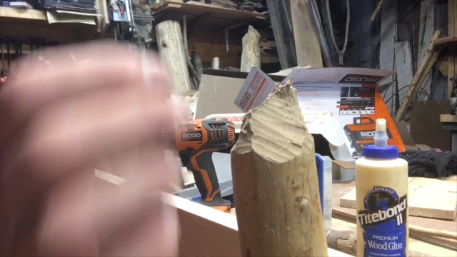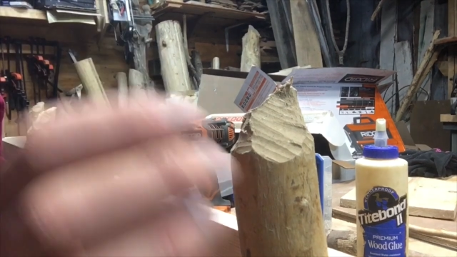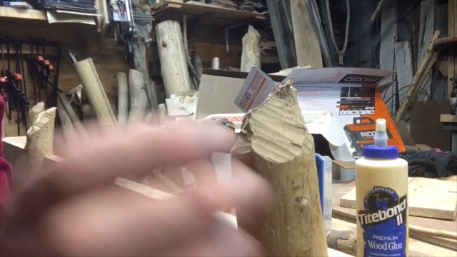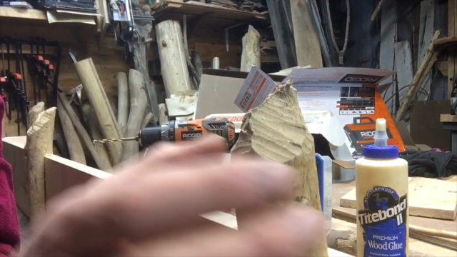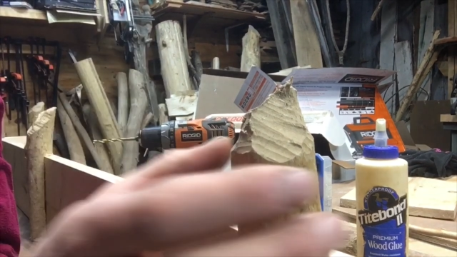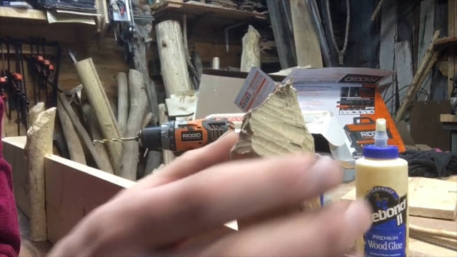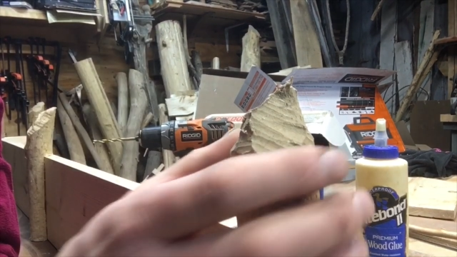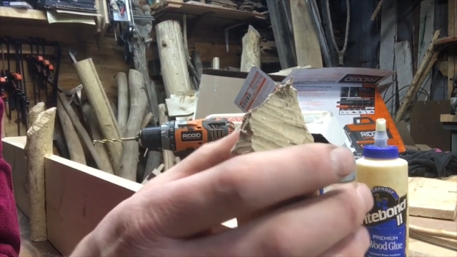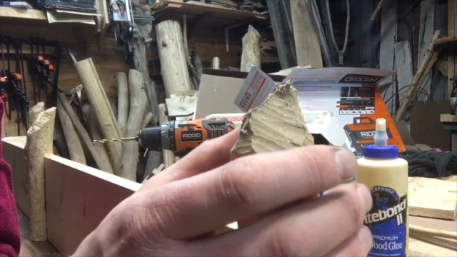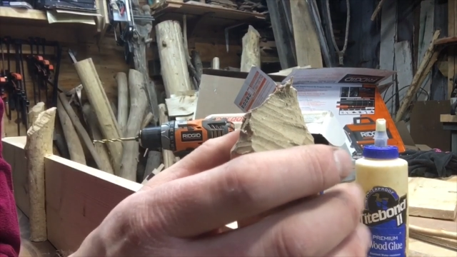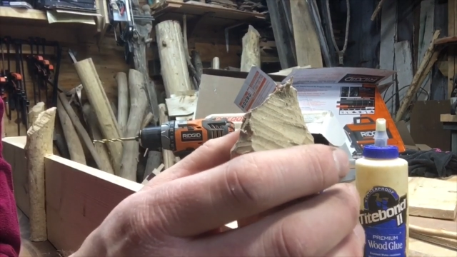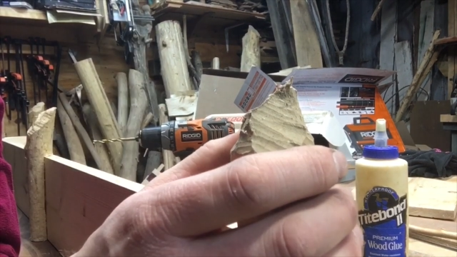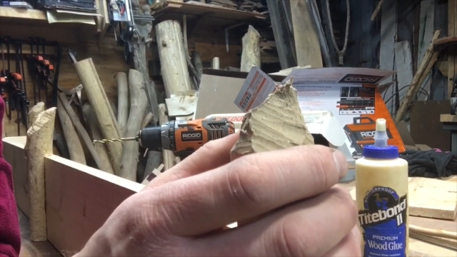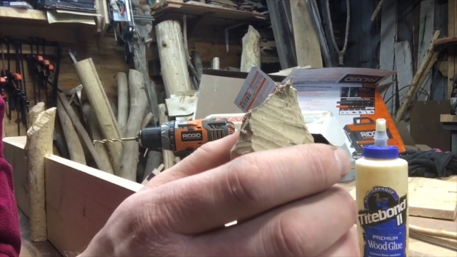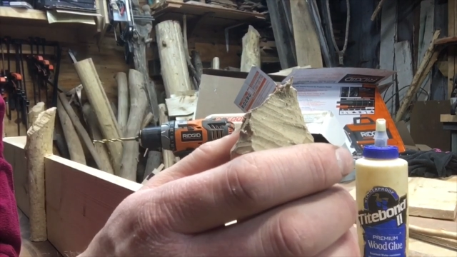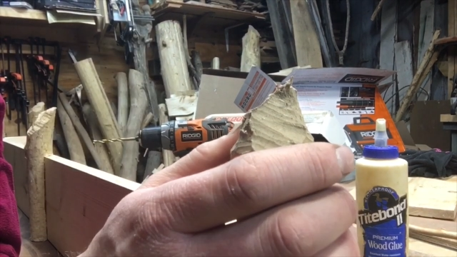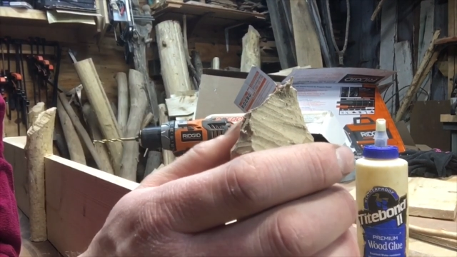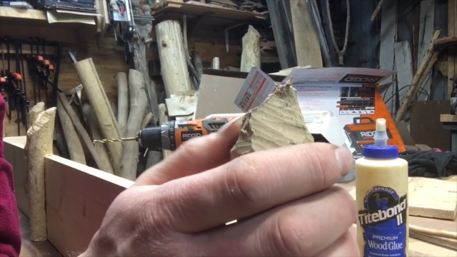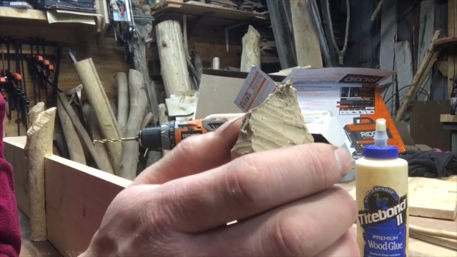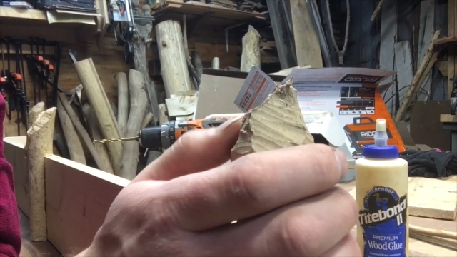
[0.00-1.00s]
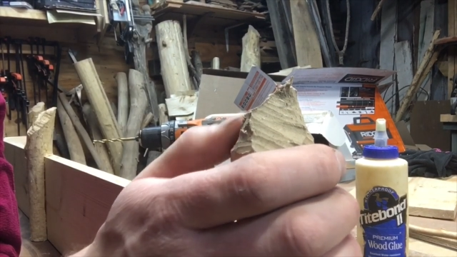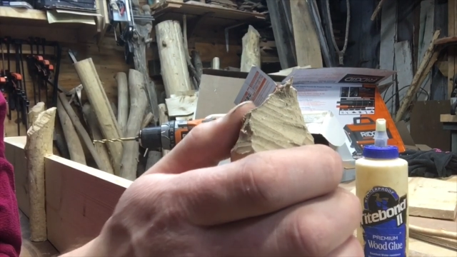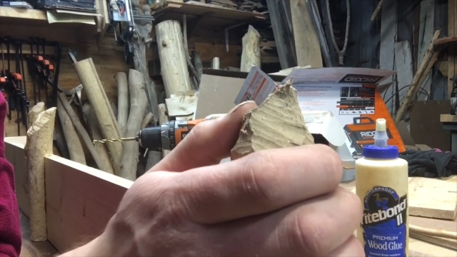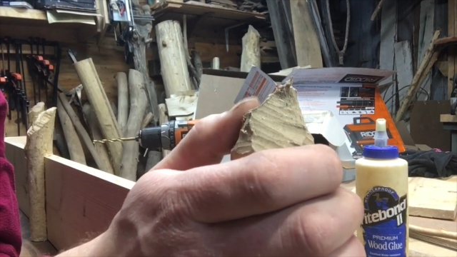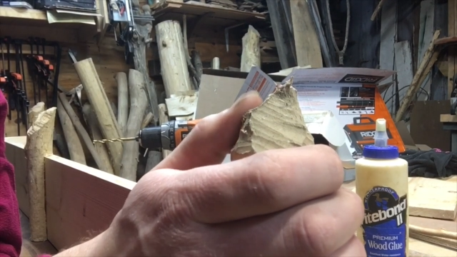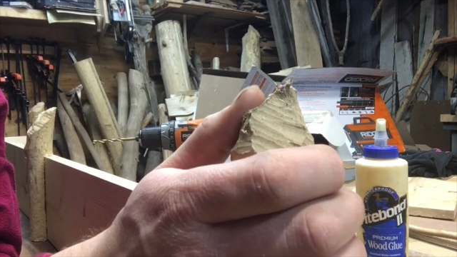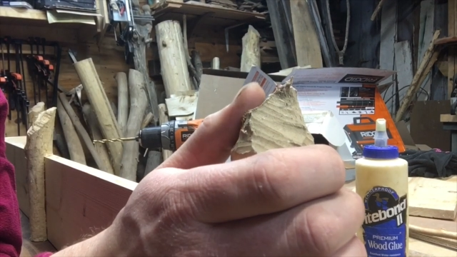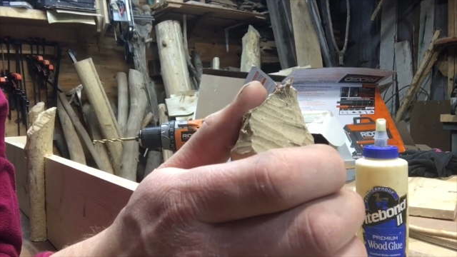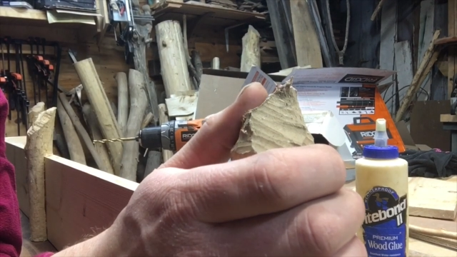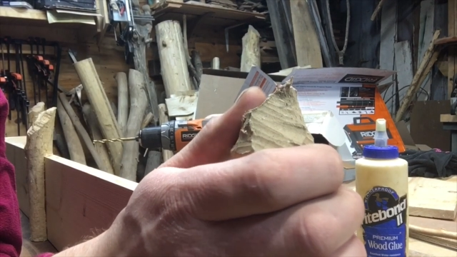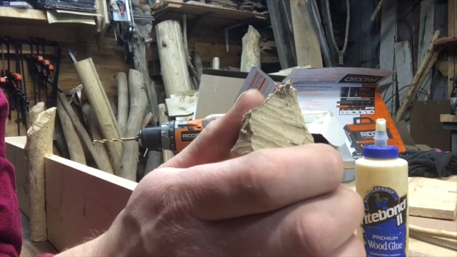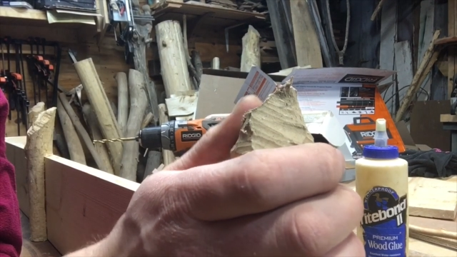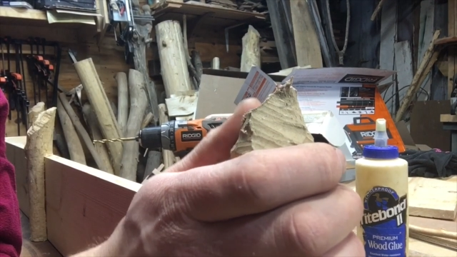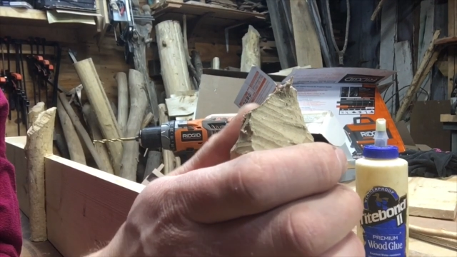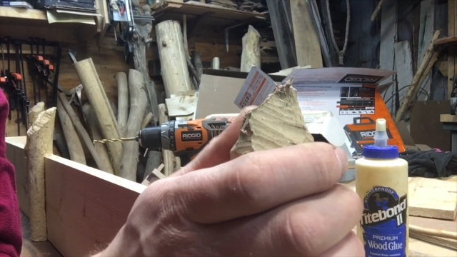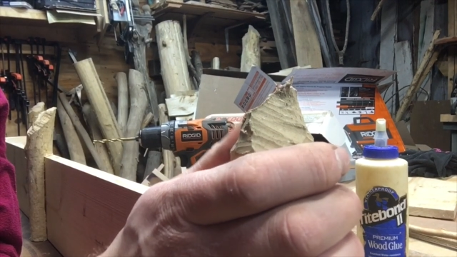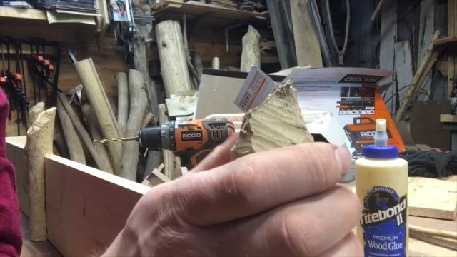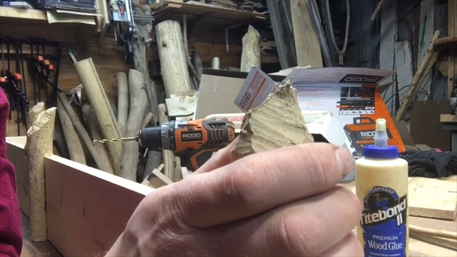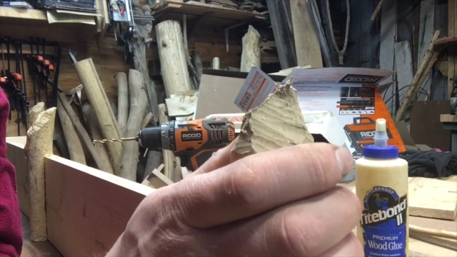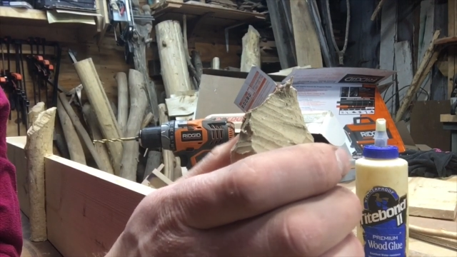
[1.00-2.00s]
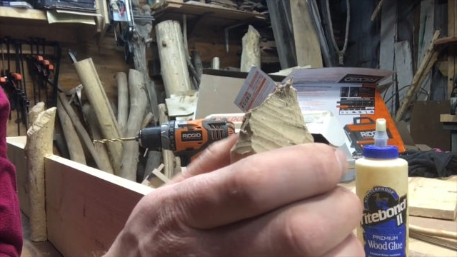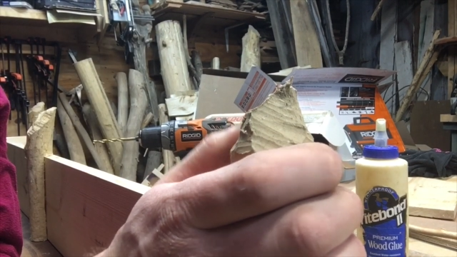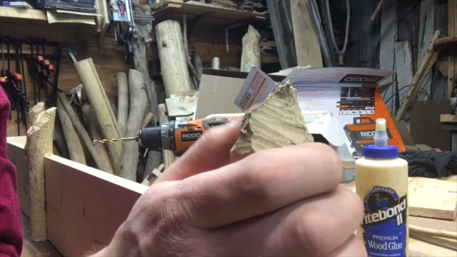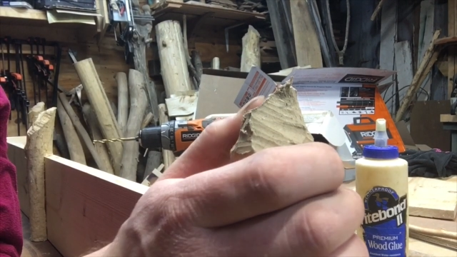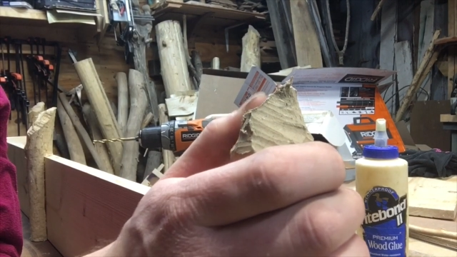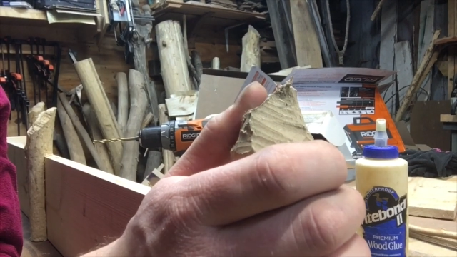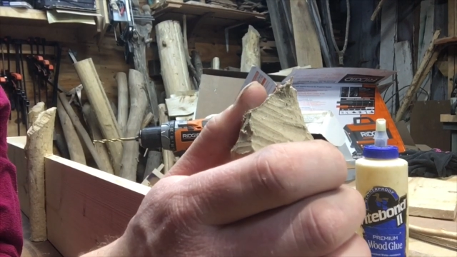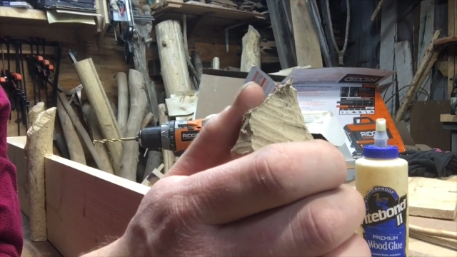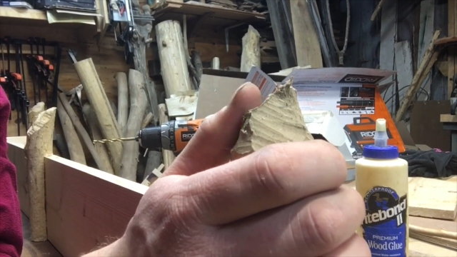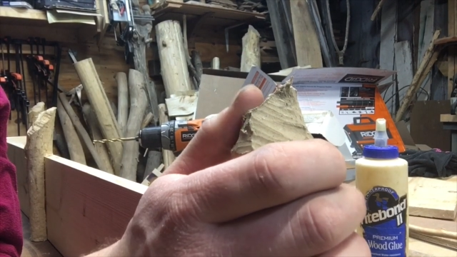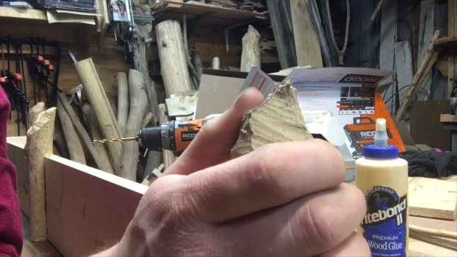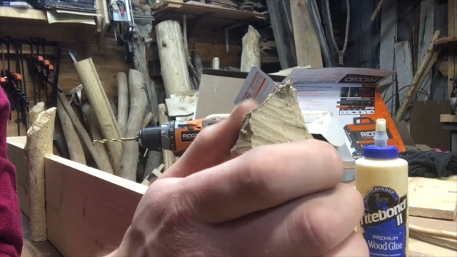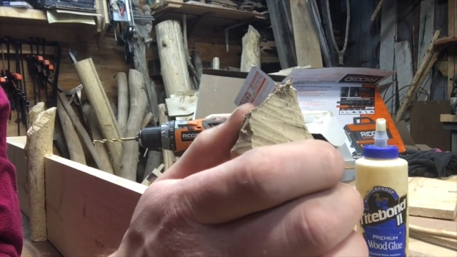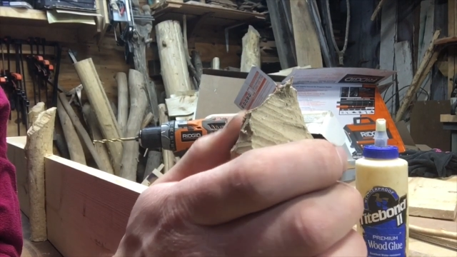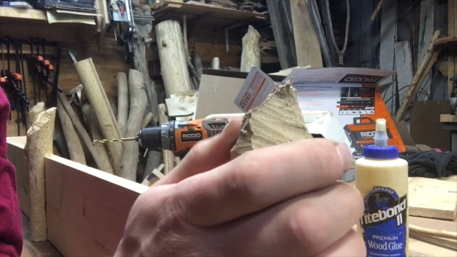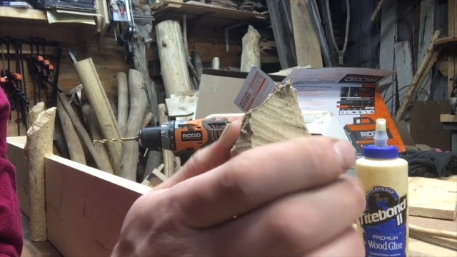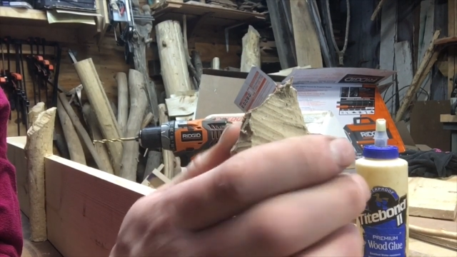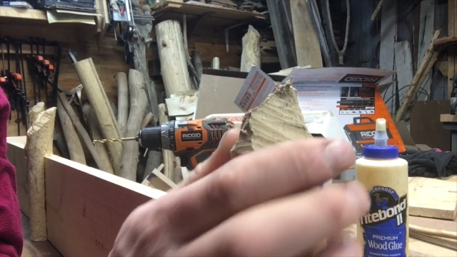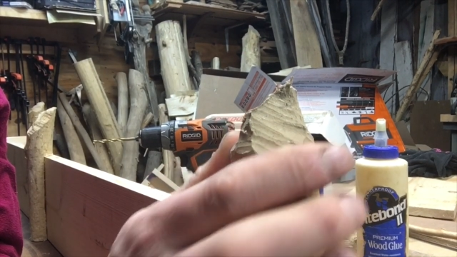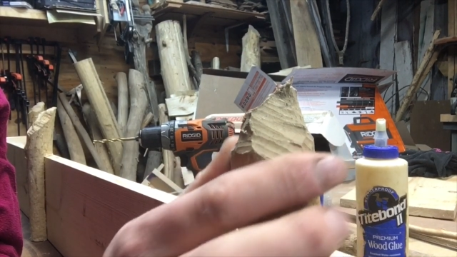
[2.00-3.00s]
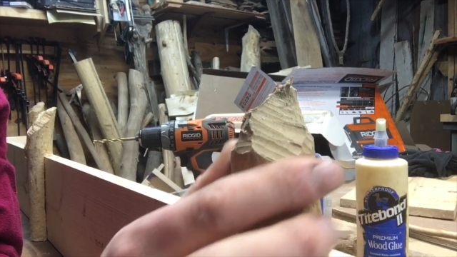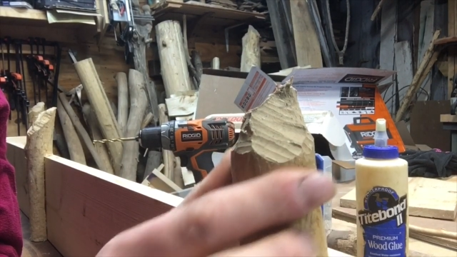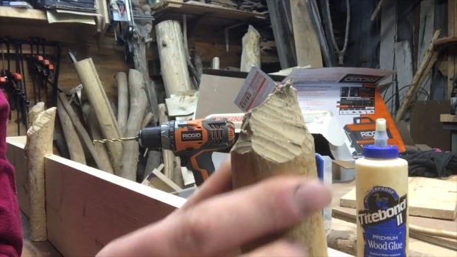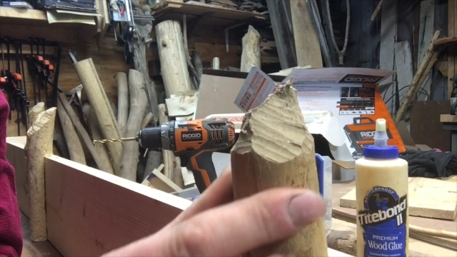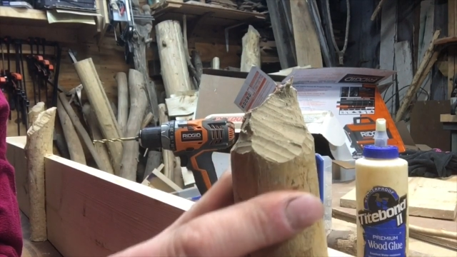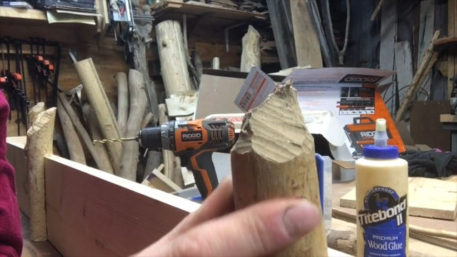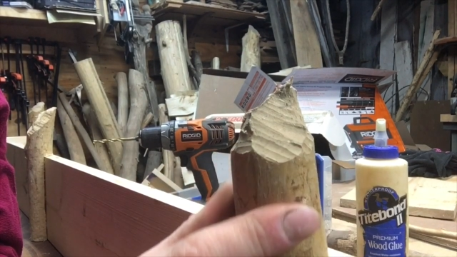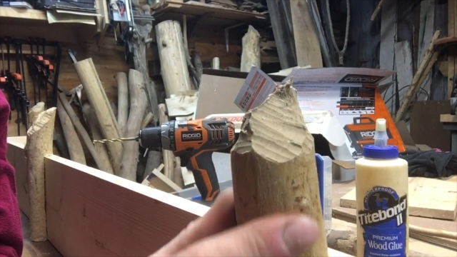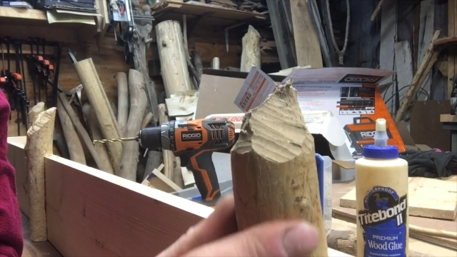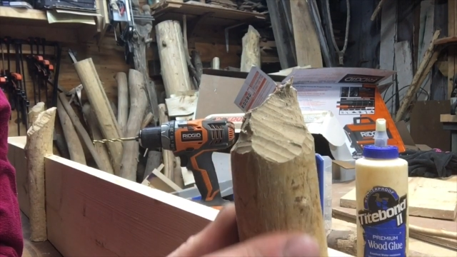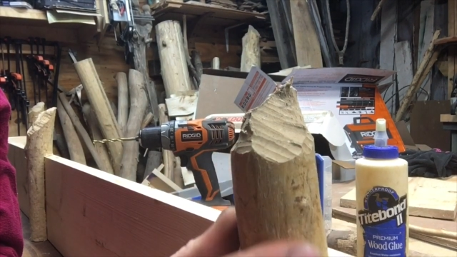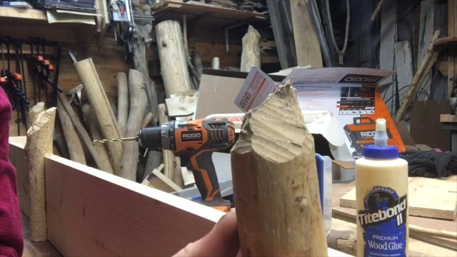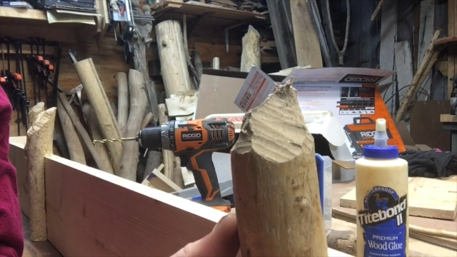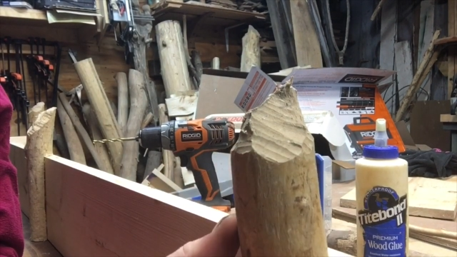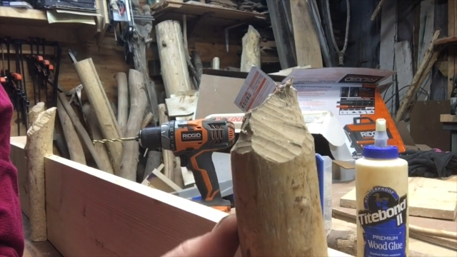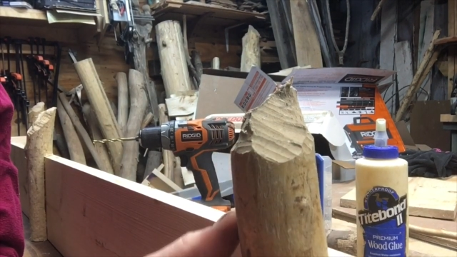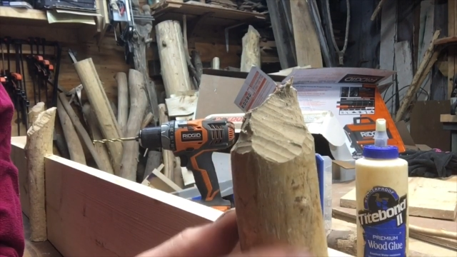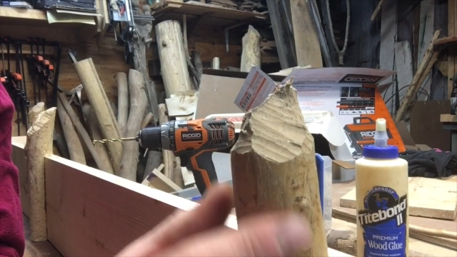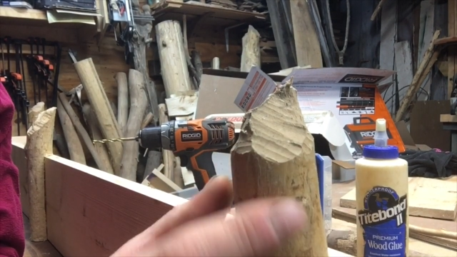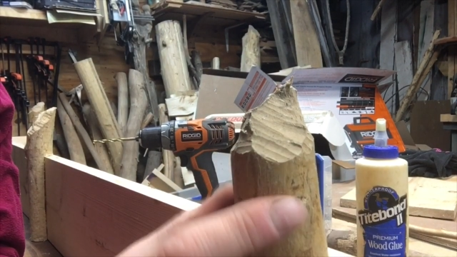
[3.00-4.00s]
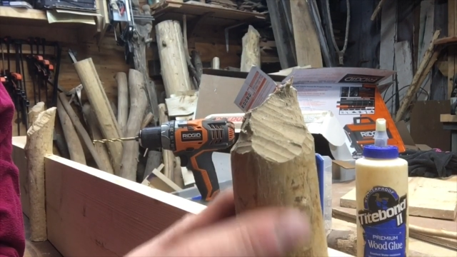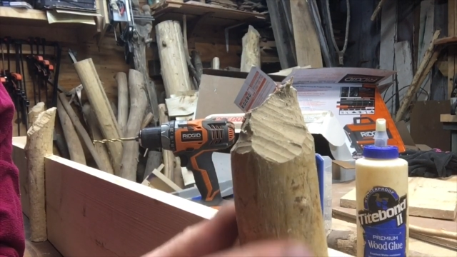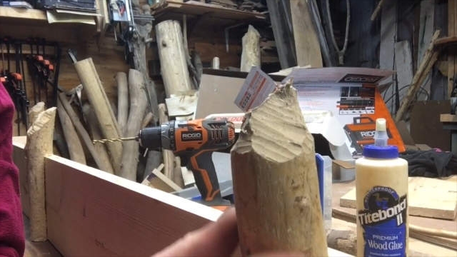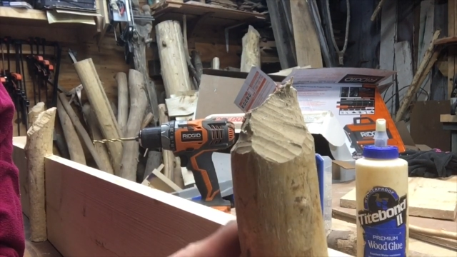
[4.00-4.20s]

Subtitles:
(no speaker visible)